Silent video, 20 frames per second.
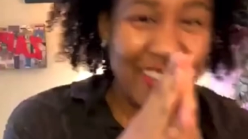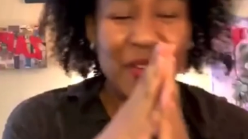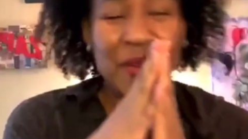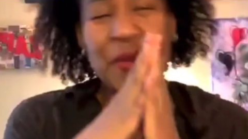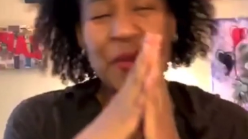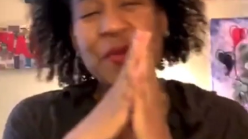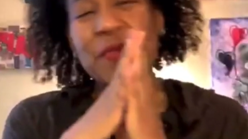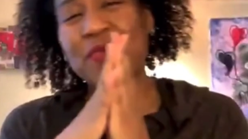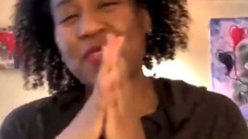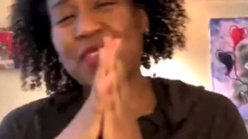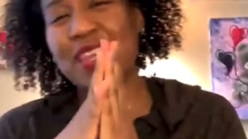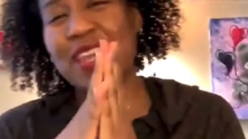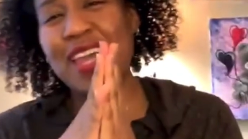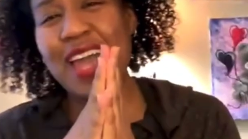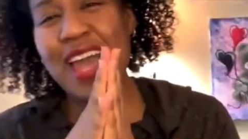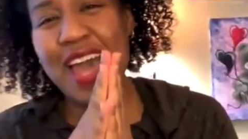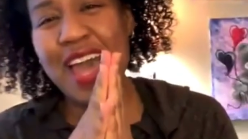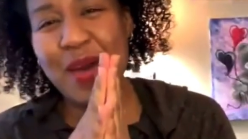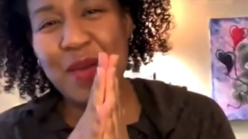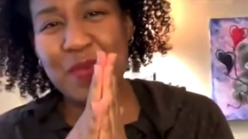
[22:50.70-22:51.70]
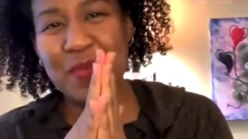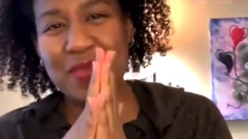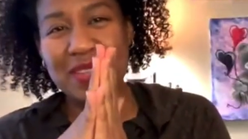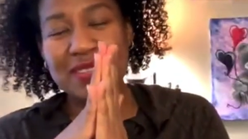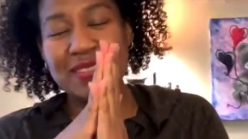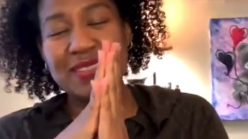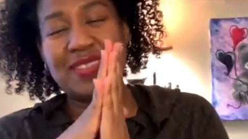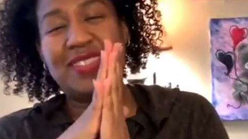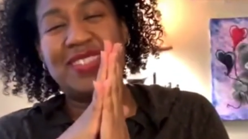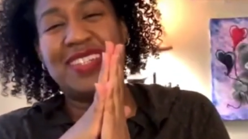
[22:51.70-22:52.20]
I'm not a good
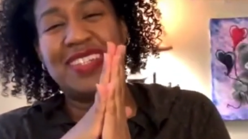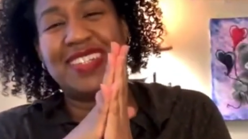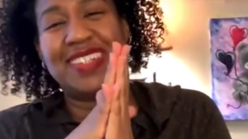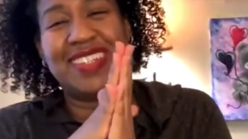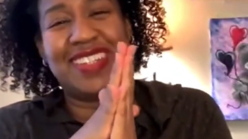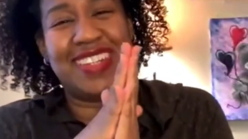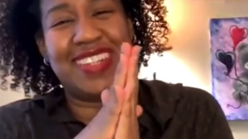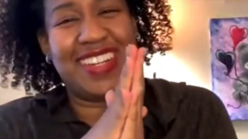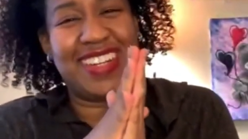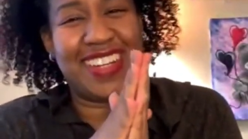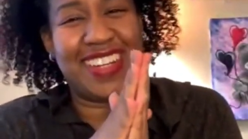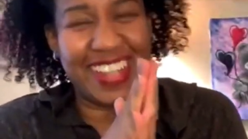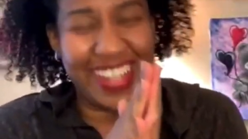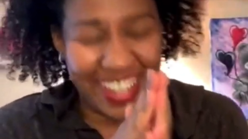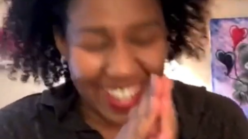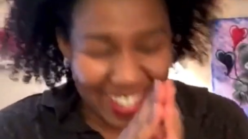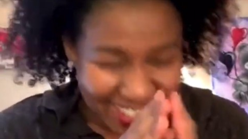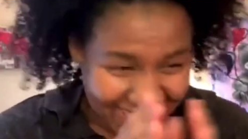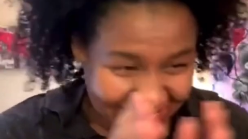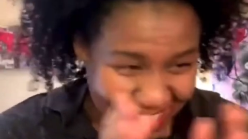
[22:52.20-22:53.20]
painter. Uh,